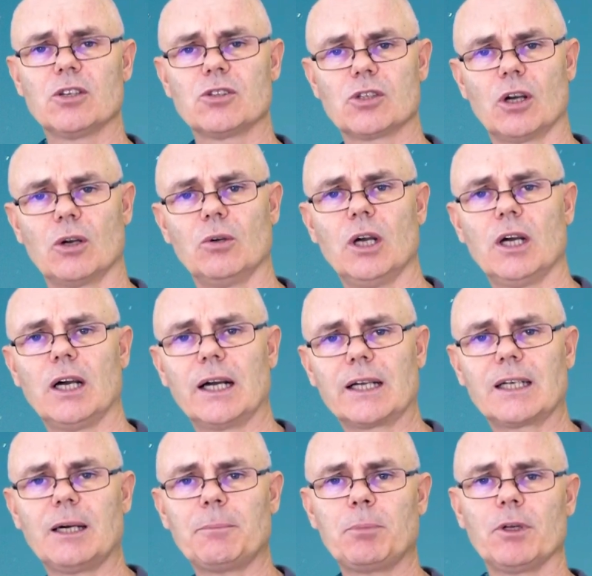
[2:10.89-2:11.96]
So, a
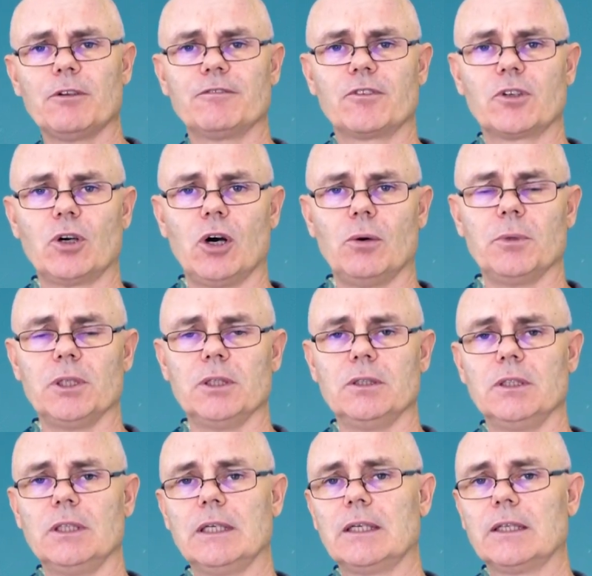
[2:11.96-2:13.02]
couple of common